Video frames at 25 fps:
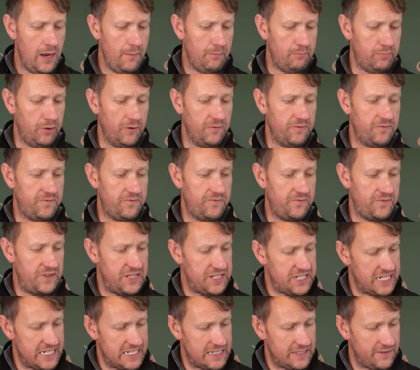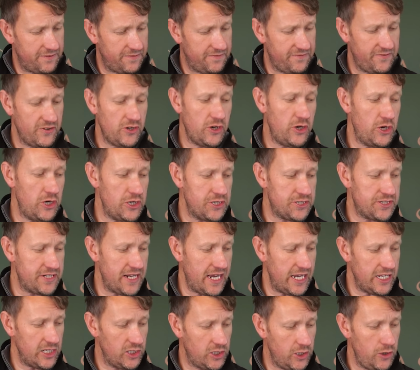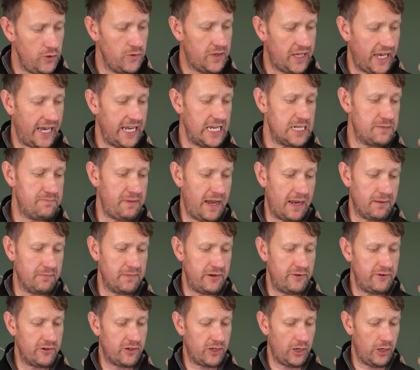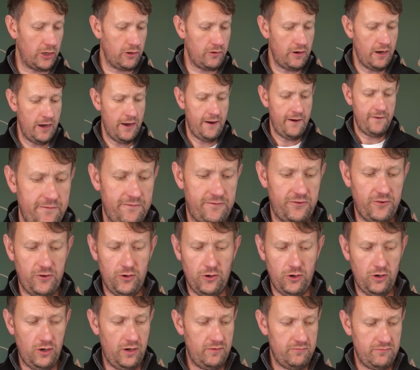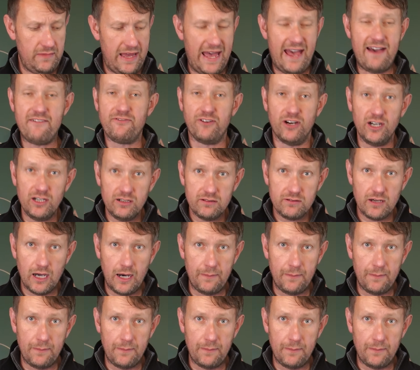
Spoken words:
But this is the first UK spec Miroku forever,